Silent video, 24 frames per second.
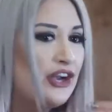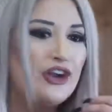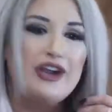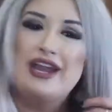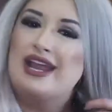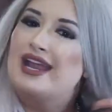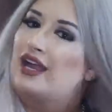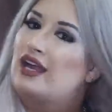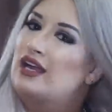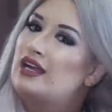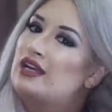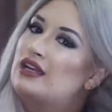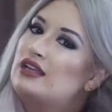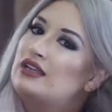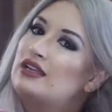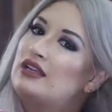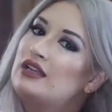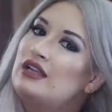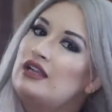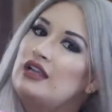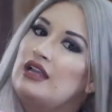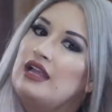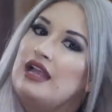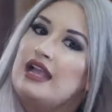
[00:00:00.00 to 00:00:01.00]
hair.
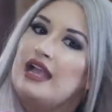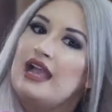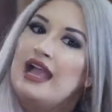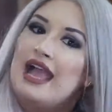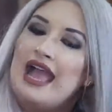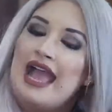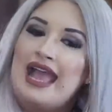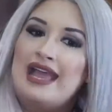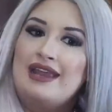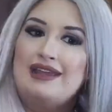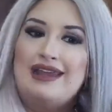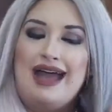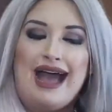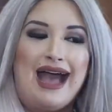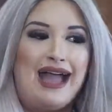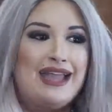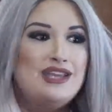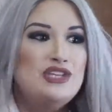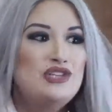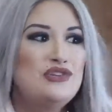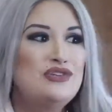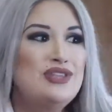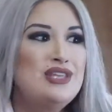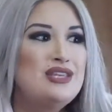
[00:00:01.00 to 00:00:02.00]
And I
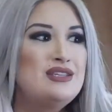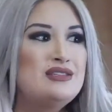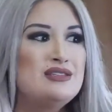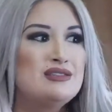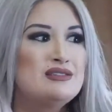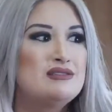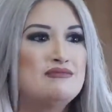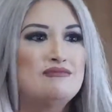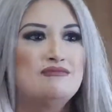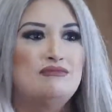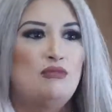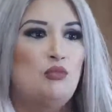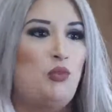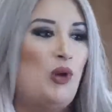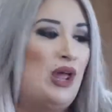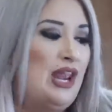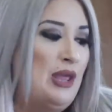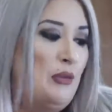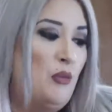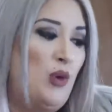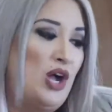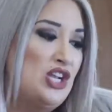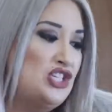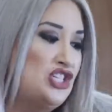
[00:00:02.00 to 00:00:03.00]
do this while
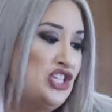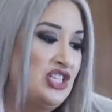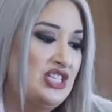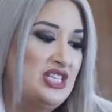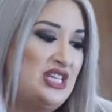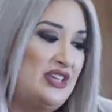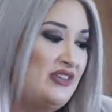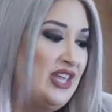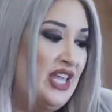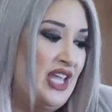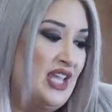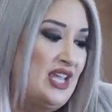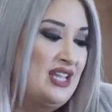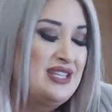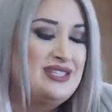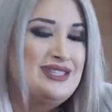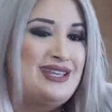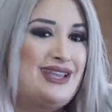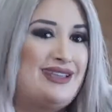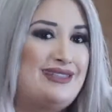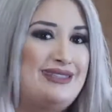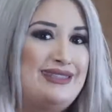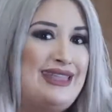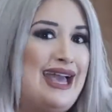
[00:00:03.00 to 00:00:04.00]
I'm watching TV. It's
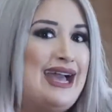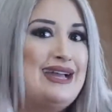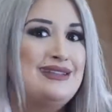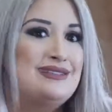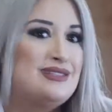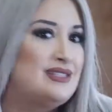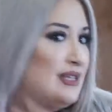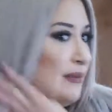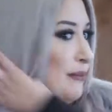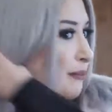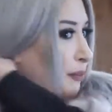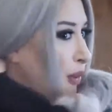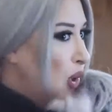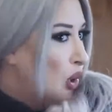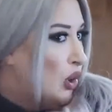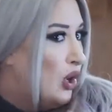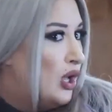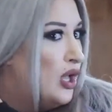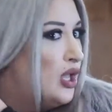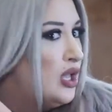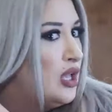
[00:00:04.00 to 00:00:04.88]
like that simple.